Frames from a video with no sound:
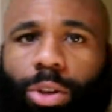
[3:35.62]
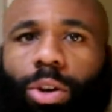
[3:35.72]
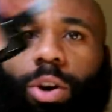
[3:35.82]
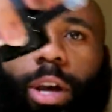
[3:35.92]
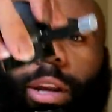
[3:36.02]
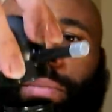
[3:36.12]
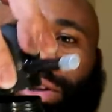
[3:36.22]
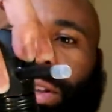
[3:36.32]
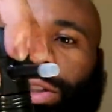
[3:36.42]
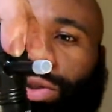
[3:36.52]
you can go ahead and
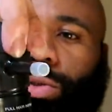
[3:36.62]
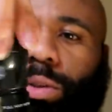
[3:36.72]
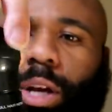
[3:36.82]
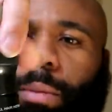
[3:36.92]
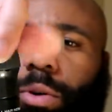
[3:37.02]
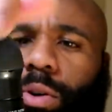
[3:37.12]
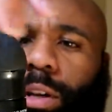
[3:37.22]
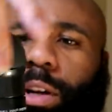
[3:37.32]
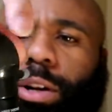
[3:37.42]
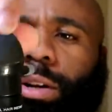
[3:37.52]
put the screw top on
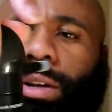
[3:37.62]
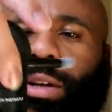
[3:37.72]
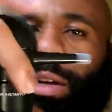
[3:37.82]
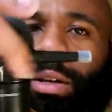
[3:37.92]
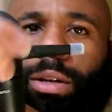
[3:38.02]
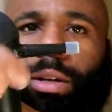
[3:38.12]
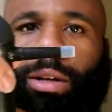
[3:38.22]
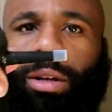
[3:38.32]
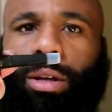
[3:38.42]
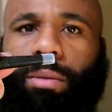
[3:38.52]
here.
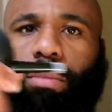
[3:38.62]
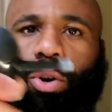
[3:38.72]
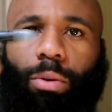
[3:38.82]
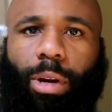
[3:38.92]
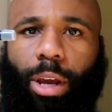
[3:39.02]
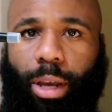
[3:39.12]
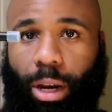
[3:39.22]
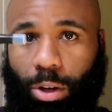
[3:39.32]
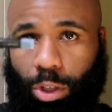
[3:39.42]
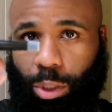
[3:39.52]
Boom. Now you
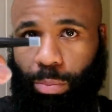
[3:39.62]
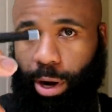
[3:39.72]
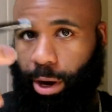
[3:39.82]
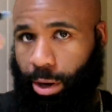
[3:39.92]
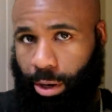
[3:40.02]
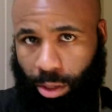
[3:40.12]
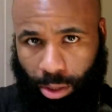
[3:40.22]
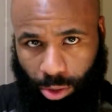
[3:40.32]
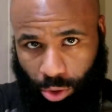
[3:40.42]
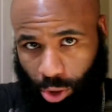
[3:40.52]
got a little sprayer
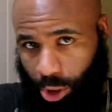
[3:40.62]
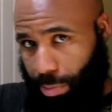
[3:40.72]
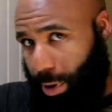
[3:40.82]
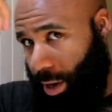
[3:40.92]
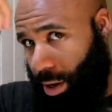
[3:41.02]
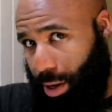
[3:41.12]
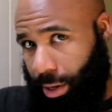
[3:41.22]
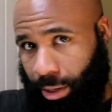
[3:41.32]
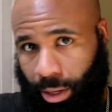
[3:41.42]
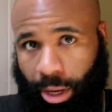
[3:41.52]
so you can spray it
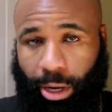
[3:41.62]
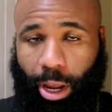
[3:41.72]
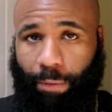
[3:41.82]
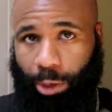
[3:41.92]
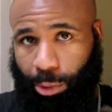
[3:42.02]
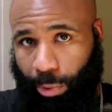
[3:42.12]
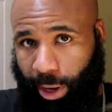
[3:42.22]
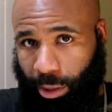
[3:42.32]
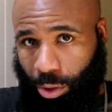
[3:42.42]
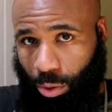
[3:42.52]
on. Now if you
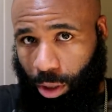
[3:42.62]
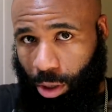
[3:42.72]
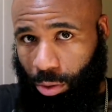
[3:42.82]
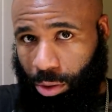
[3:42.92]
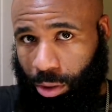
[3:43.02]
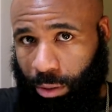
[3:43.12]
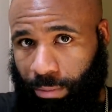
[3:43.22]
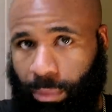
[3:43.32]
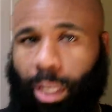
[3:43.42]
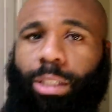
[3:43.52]
spray it too
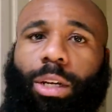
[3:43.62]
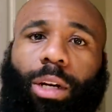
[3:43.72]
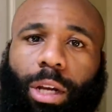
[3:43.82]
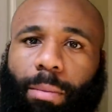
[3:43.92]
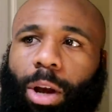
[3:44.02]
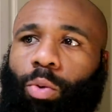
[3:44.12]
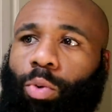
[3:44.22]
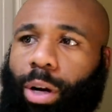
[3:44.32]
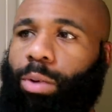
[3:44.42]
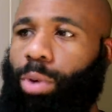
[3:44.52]
close, it's going to come out
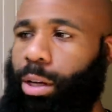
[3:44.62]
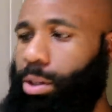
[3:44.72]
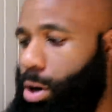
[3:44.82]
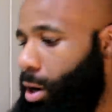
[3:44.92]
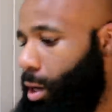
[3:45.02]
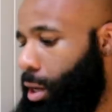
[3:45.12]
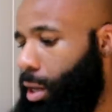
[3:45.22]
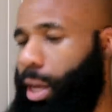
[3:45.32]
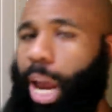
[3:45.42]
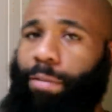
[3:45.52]
really, really dark.
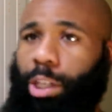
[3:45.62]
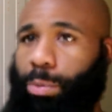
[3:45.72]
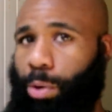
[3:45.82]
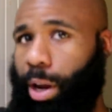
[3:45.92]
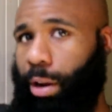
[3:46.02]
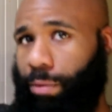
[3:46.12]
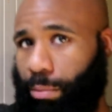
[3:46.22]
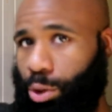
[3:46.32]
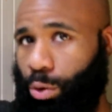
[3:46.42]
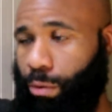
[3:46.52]
And if you spray it
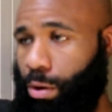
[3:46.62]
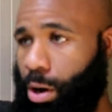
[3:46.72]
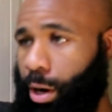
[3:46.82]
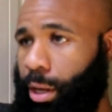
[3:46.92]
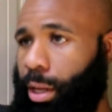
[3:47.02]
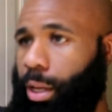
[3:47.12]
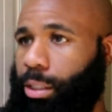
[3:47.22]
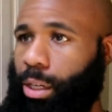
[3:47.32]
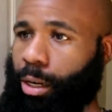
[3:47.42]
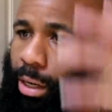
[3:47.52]
from too far,
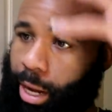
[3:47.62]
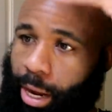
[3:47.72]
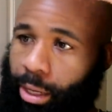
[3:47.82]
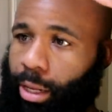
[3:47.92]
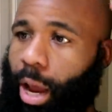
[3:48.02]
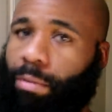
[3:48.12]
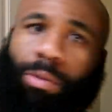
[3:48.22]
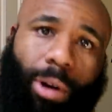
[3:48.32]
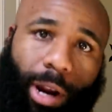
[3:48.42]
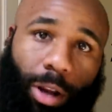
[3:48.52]
it's going to land
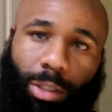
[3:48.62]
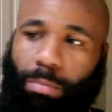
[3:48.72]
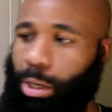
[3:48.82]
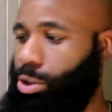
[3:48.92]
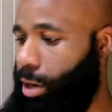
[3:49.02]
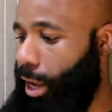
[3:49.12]
everywhere else but your